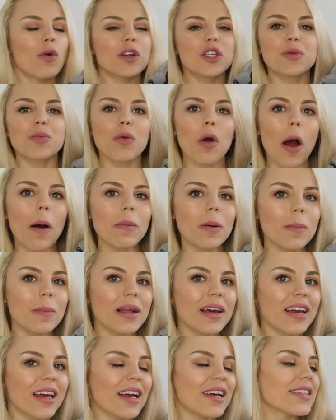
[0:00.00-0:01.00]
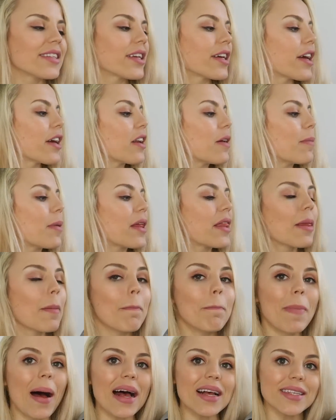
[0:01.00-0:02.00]
which probably isn't going to be the
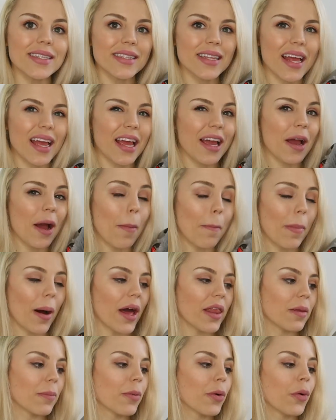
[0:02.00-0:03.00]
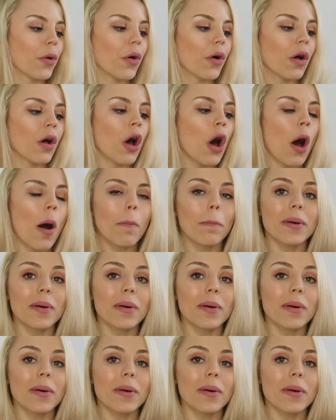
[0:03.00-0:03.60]
best thing by the pool,